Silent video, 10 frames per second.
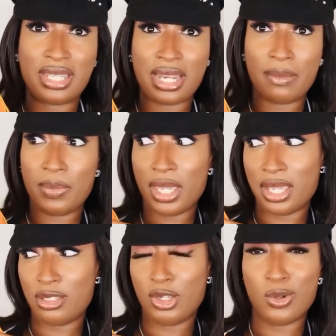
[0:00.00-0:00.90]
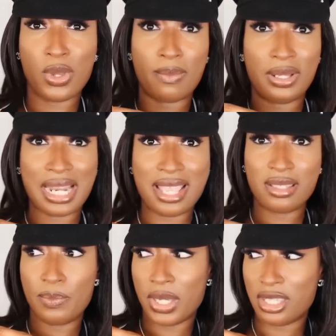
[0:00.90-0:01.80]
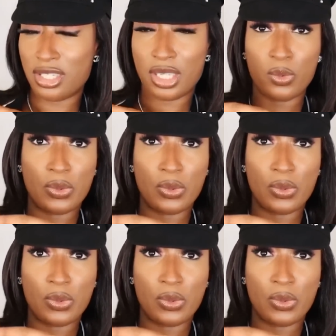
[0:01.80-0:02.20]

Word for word: denim pants you can wear palazzo pants you can